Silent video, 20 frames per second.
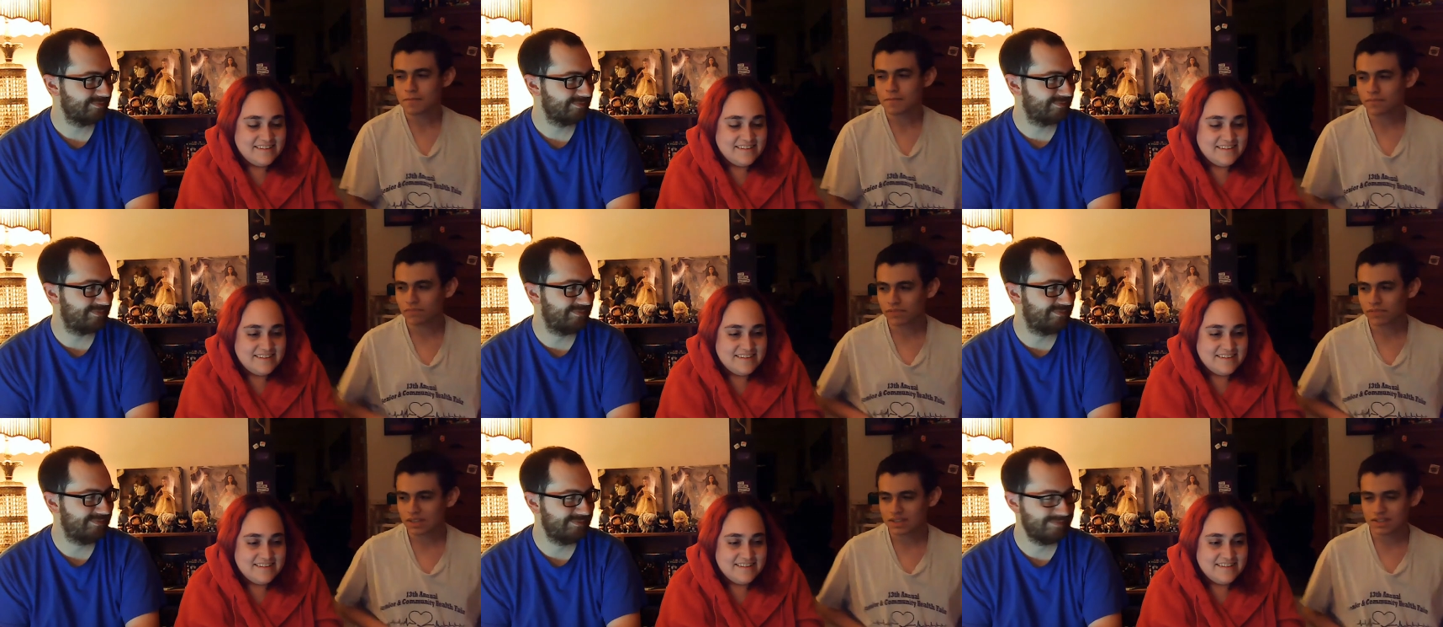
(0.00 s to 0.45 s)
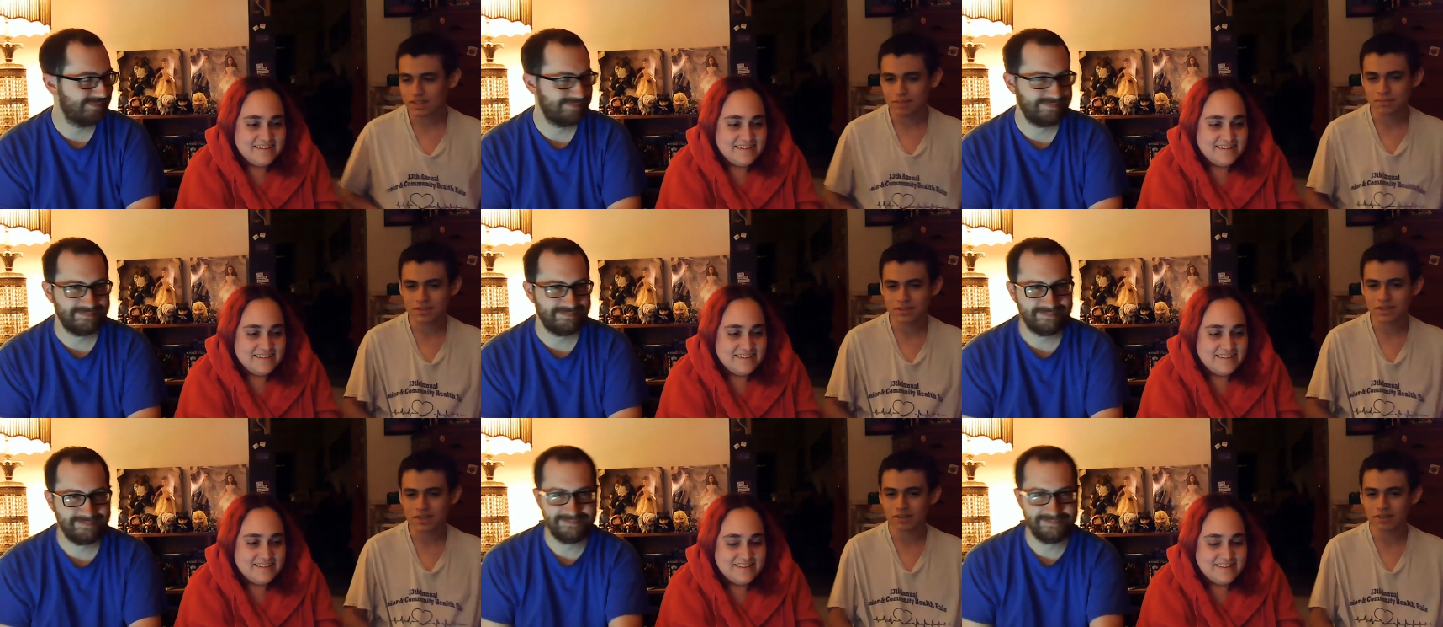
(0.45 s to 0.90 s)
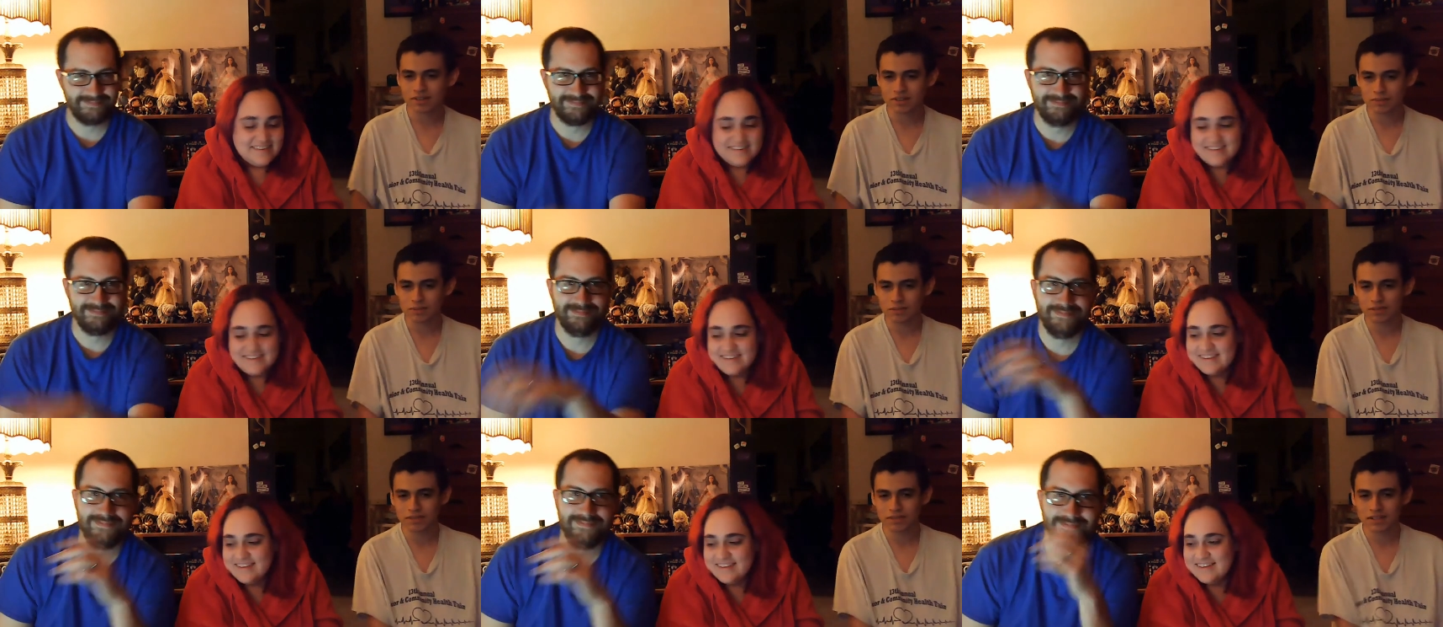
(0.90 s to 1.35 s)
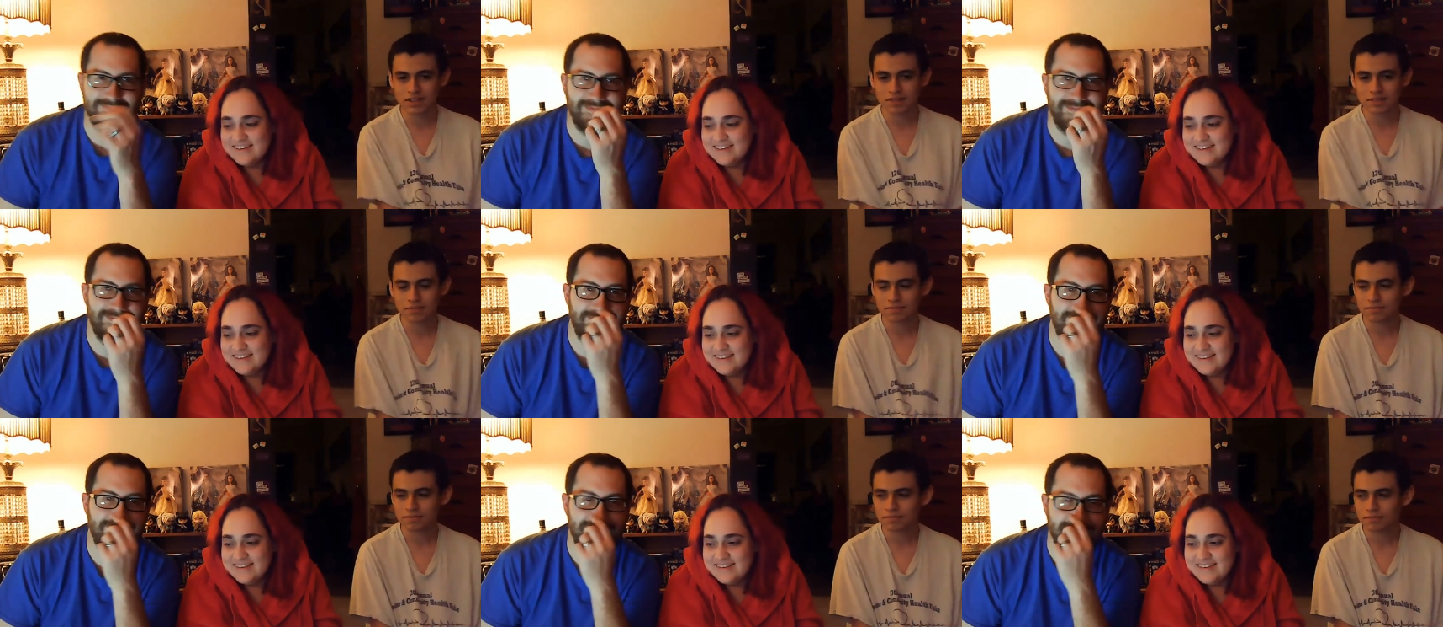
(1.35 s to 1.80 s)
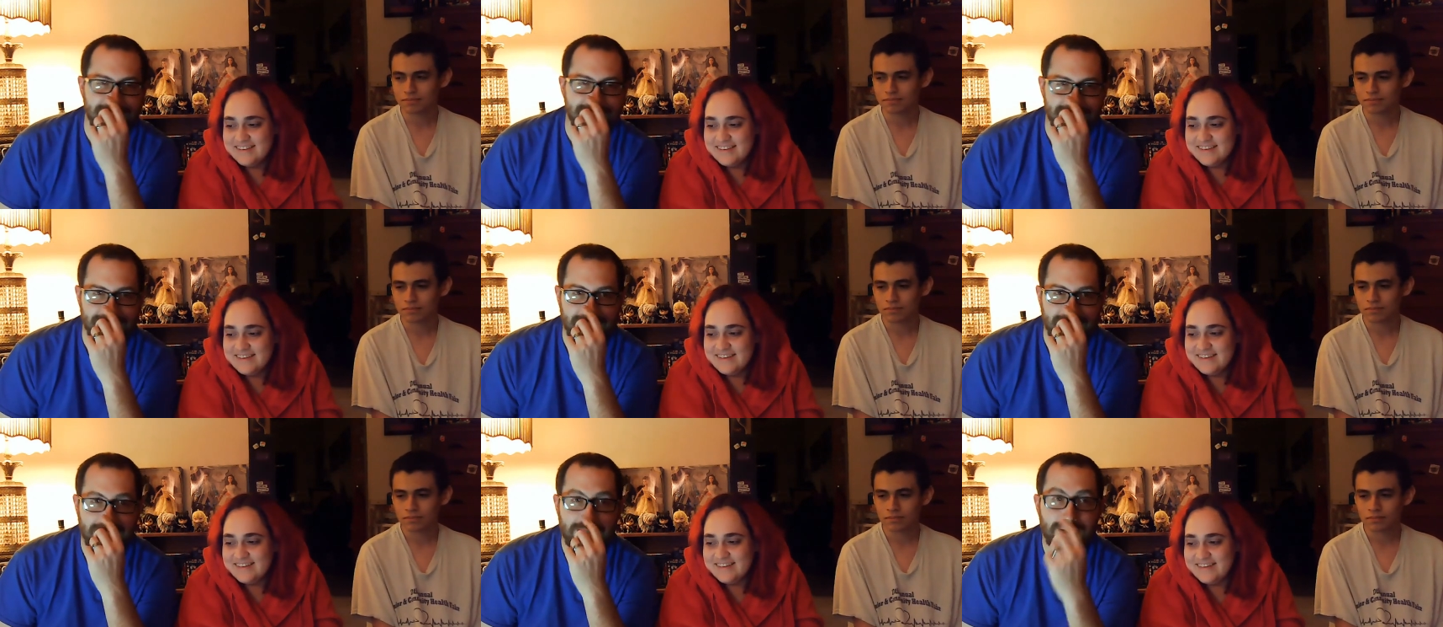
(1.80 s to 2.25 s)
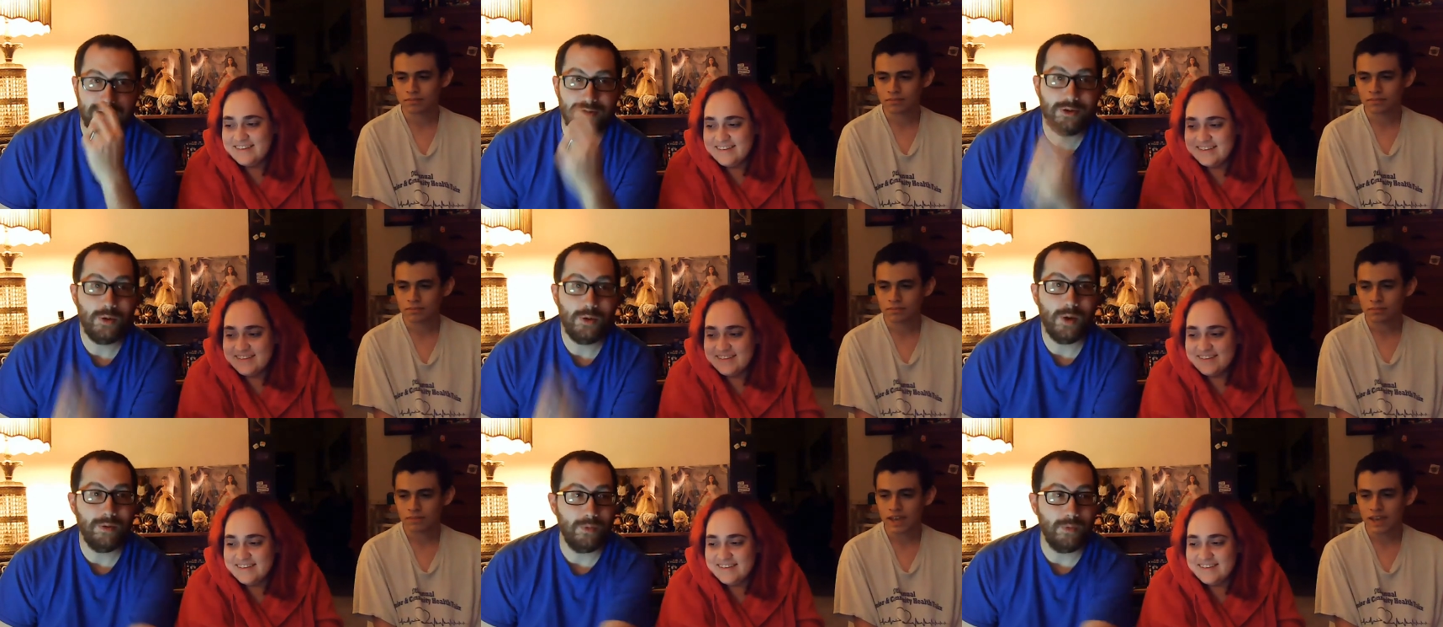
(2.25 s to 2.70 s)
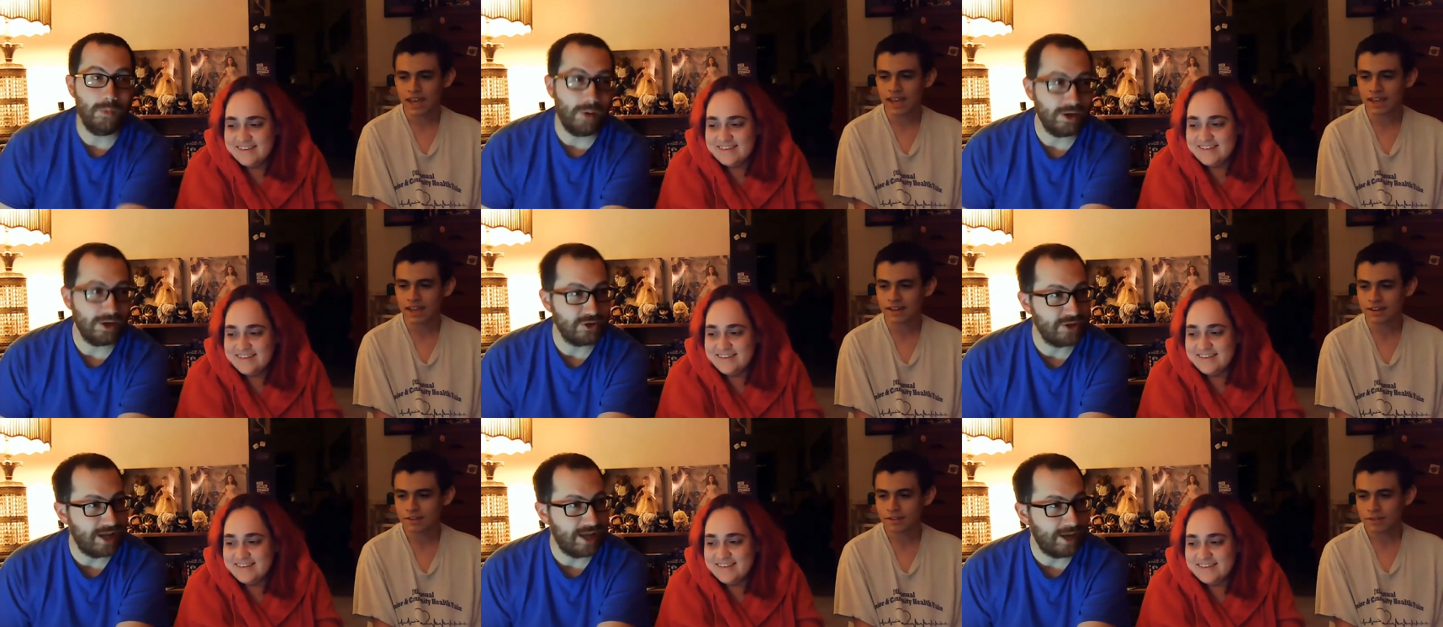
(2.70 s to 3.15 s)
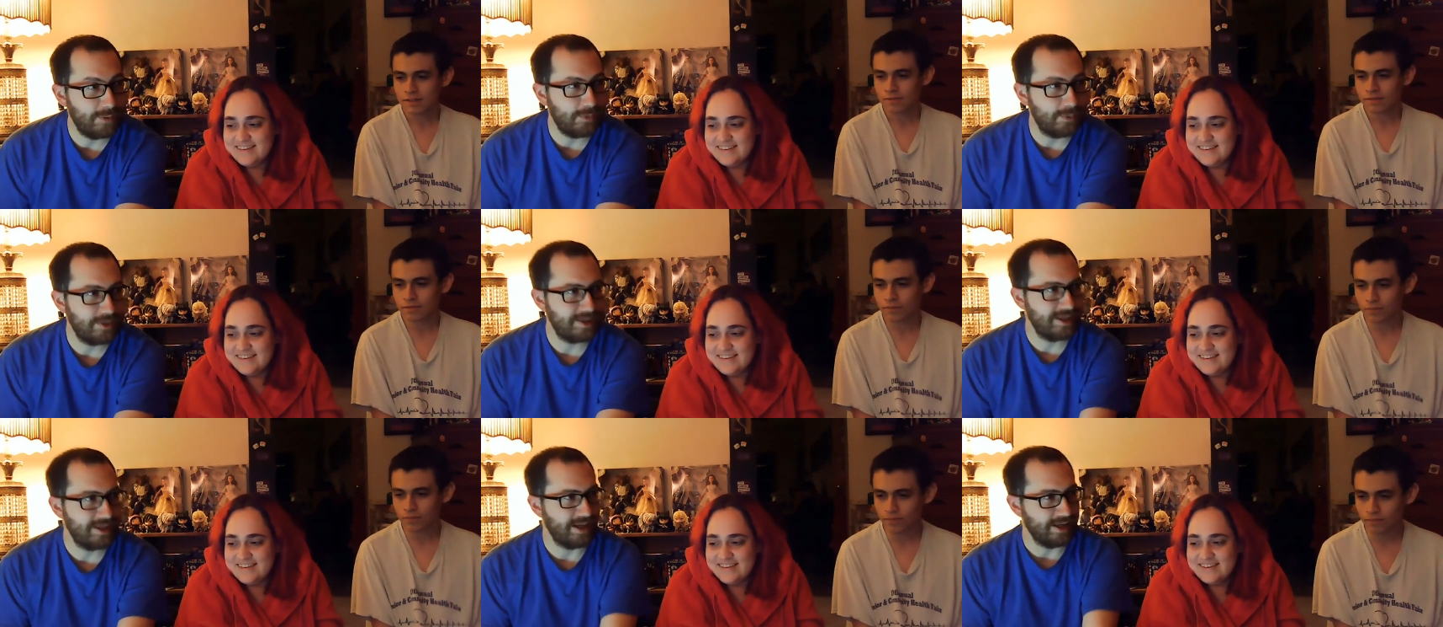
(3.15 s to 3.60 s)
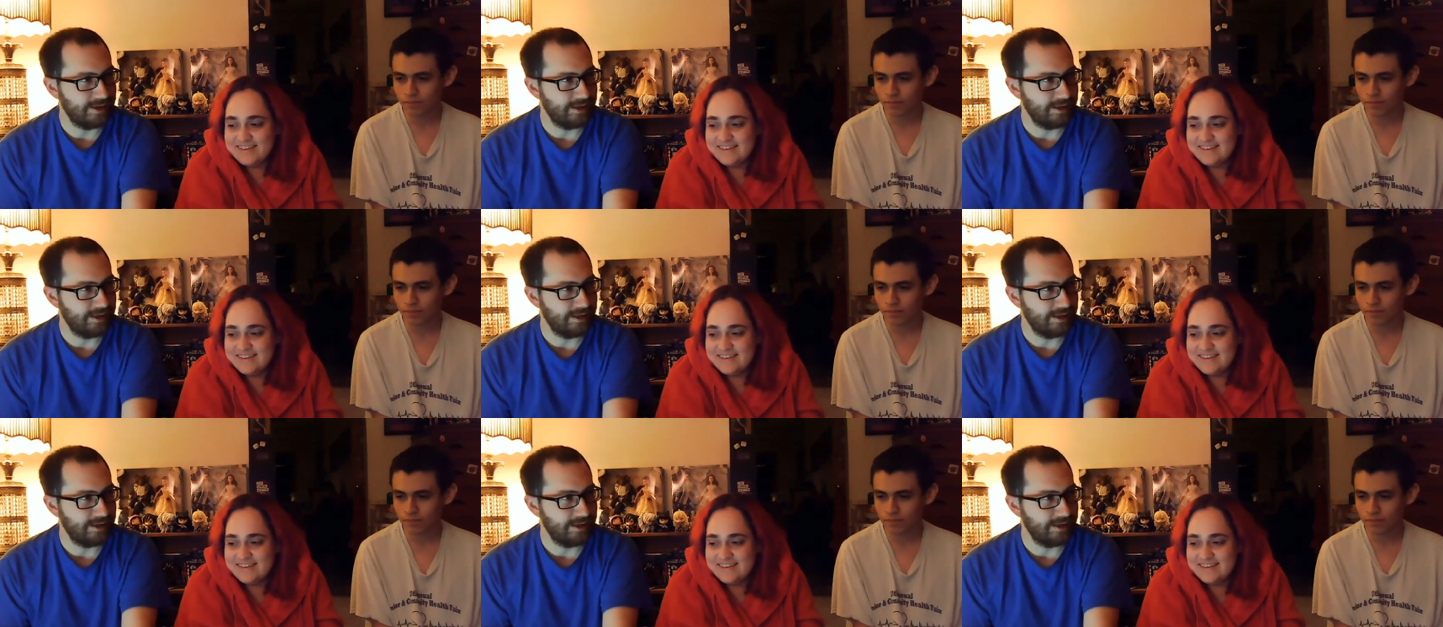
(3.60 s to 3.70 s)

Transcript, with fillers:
Speaker 1: Some Star Wars movies. You haven't watched that one yet.